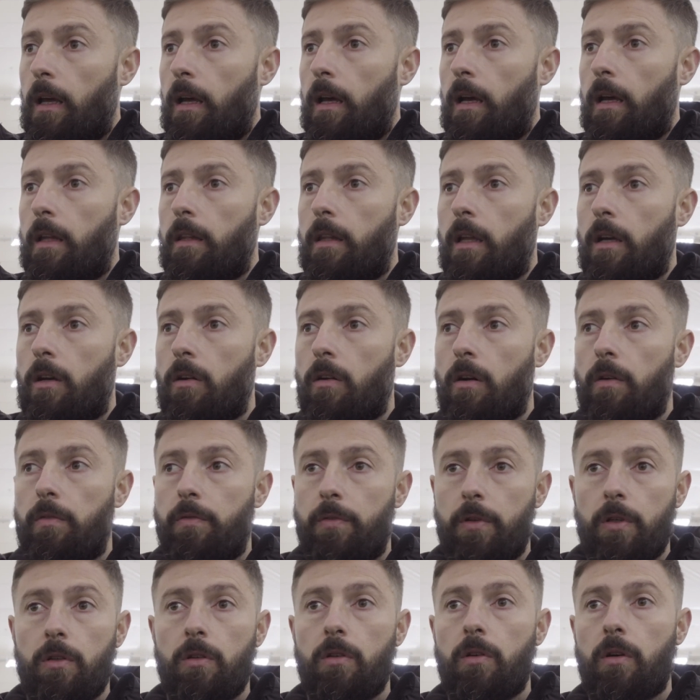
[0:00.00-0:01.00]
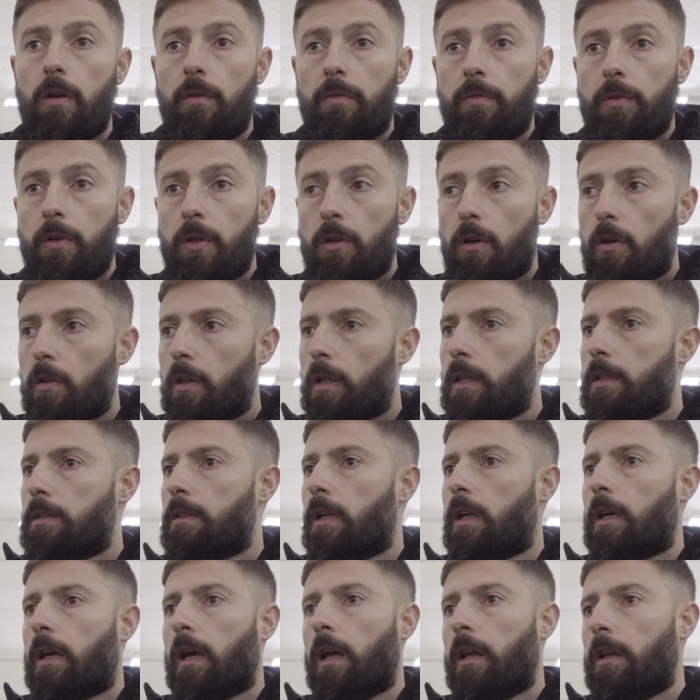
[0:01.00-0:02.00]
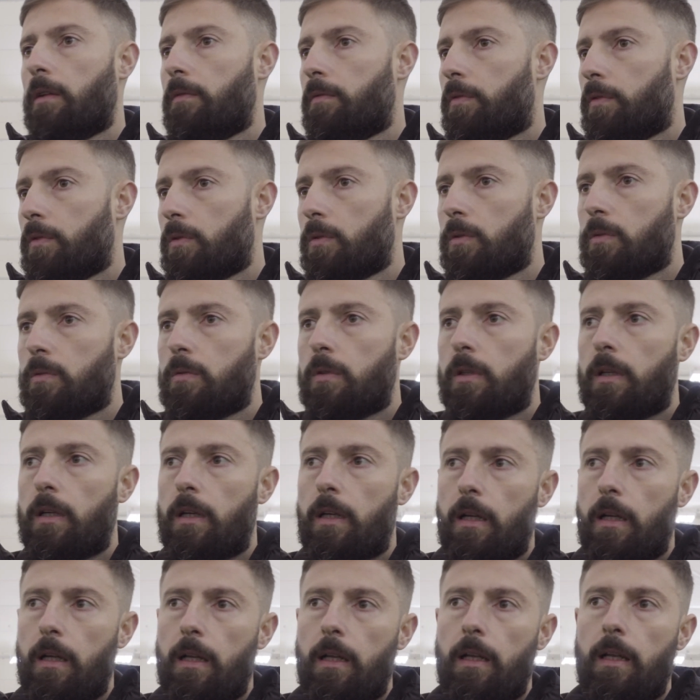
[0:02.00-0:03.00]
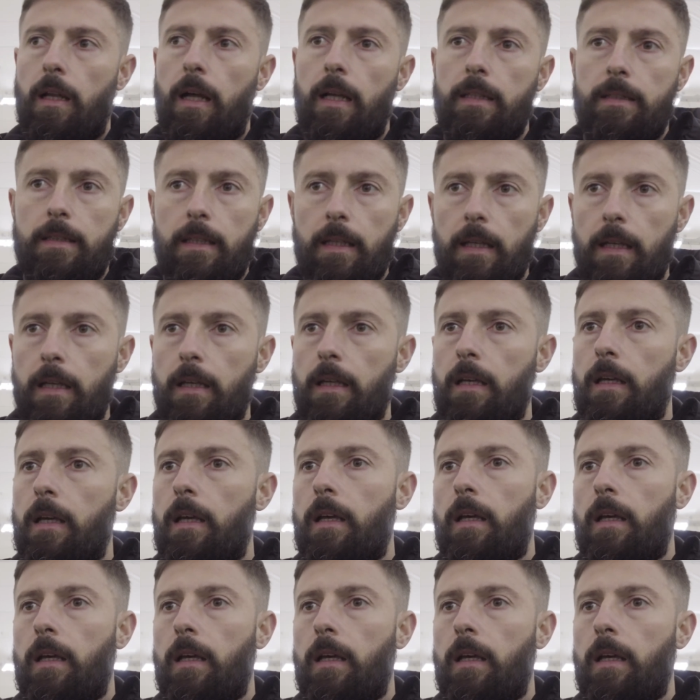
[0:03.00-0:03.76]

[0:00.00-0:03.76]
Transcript: They got a few others like Ennen, Lahti.